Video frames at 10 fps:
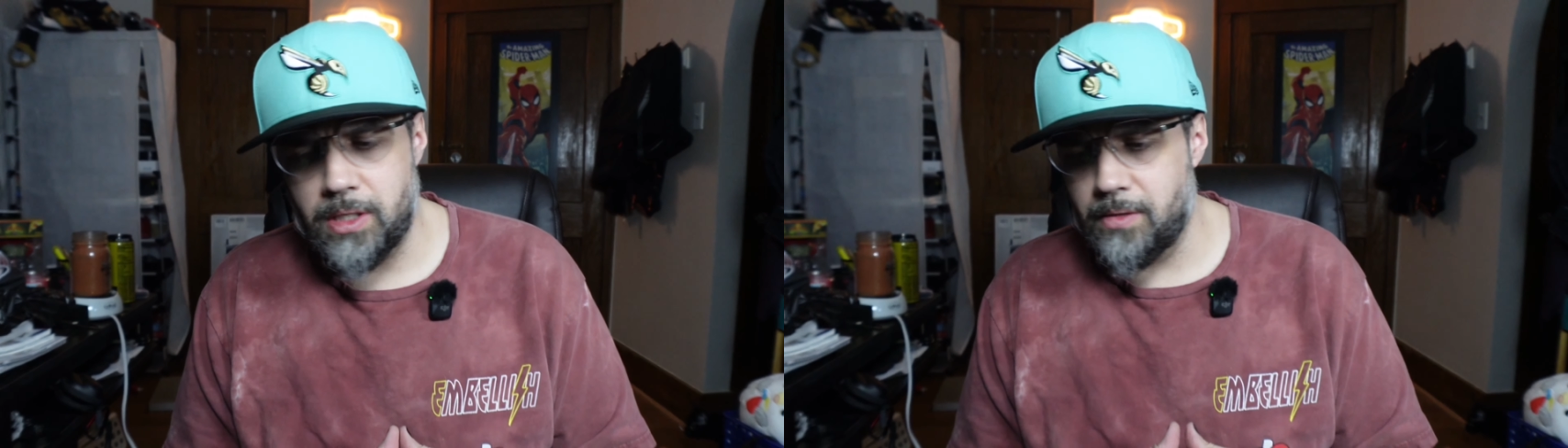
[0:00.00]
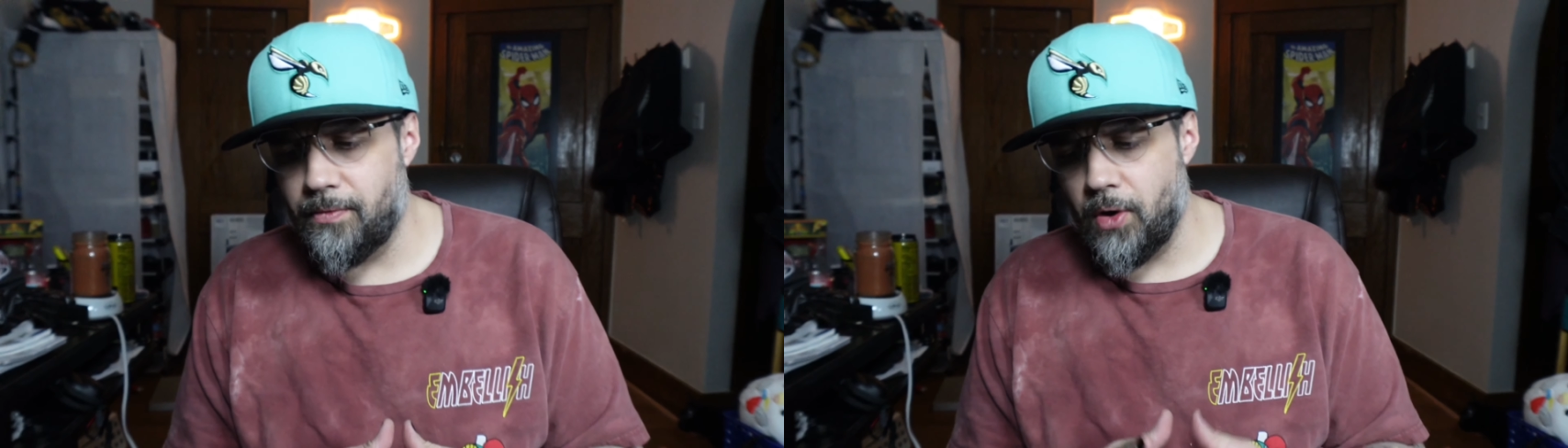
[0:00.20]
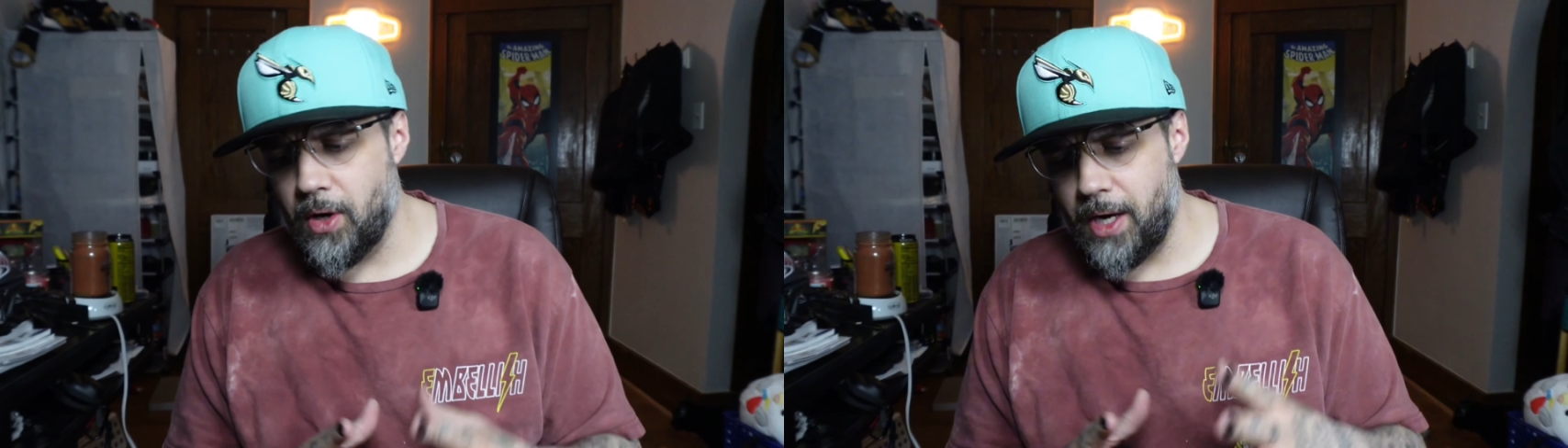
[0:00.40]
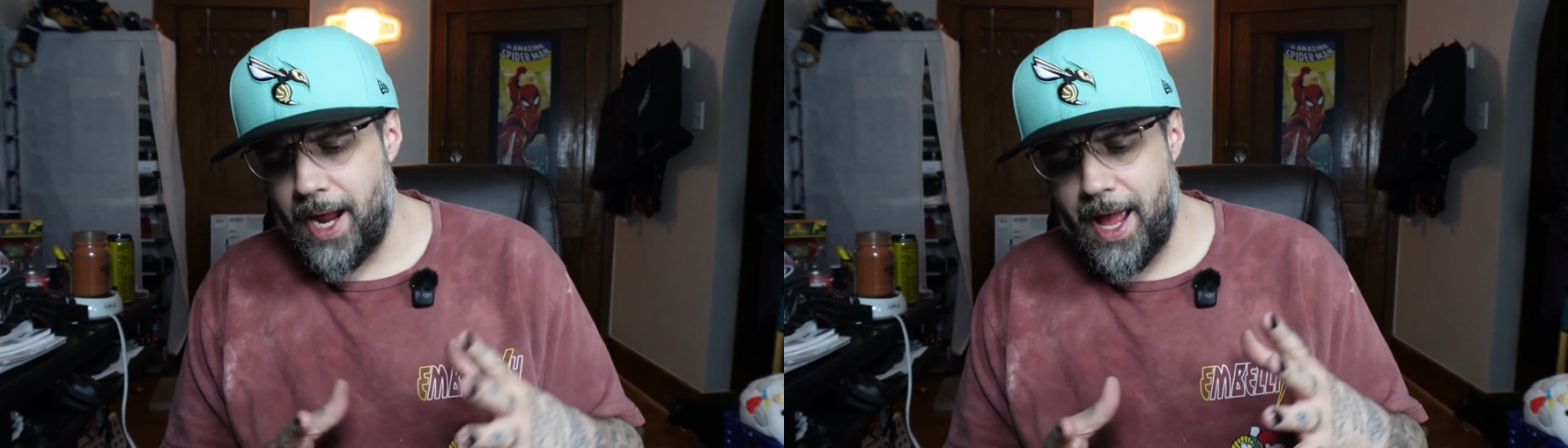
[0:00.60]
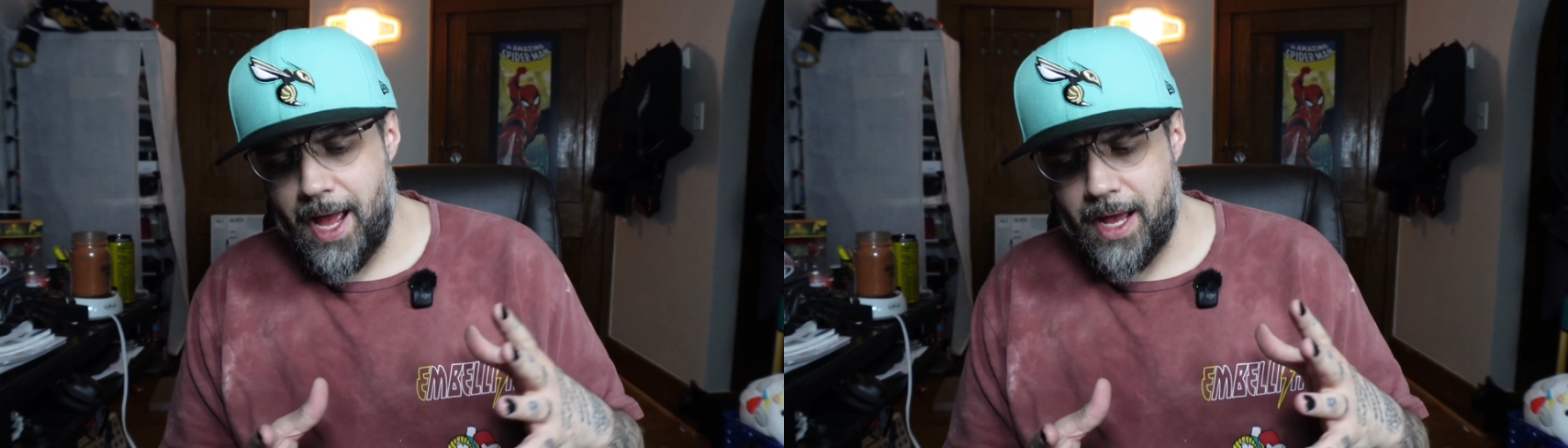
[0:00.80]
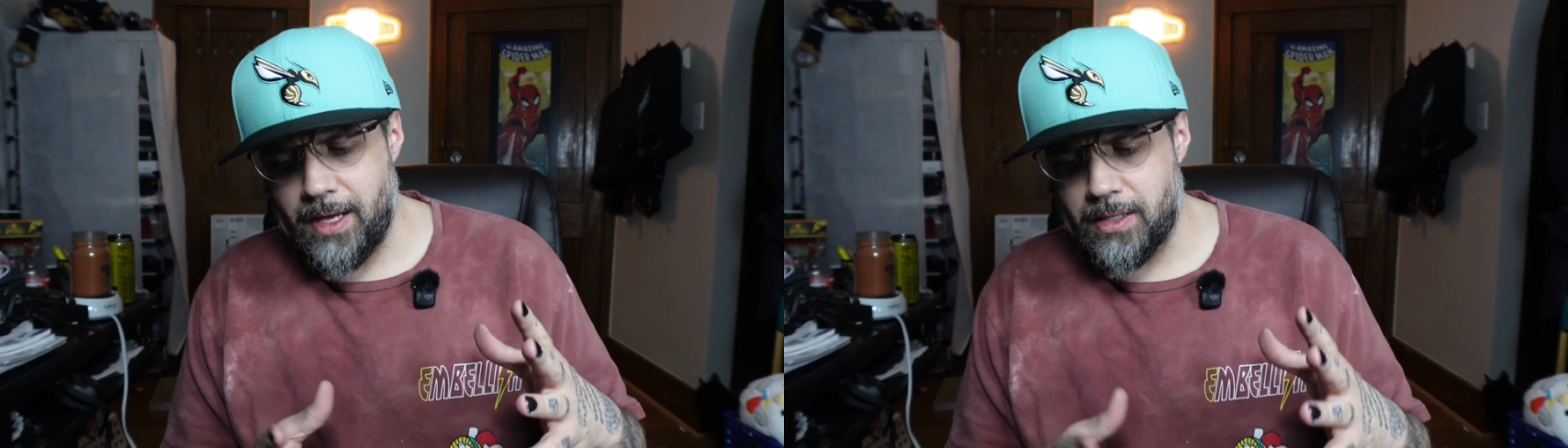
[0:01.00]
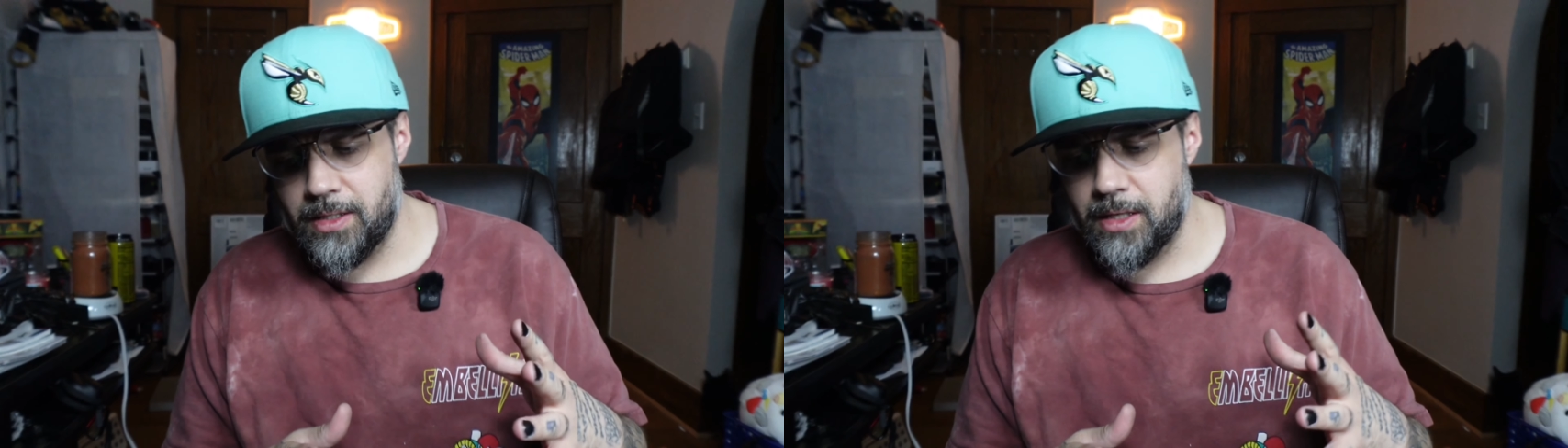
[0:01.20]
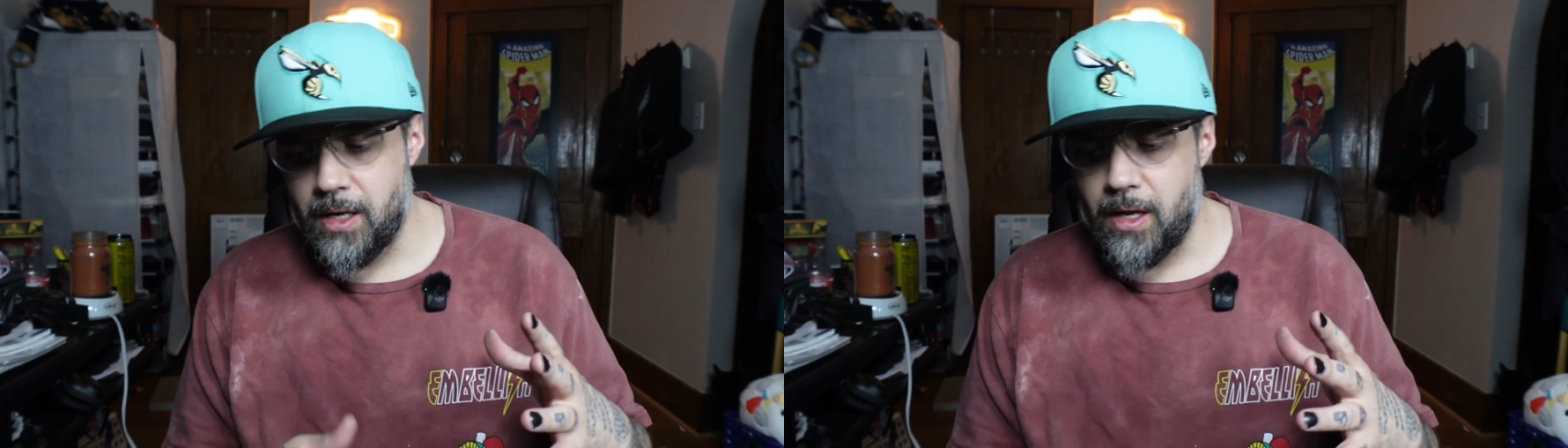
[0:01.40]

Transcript: as far as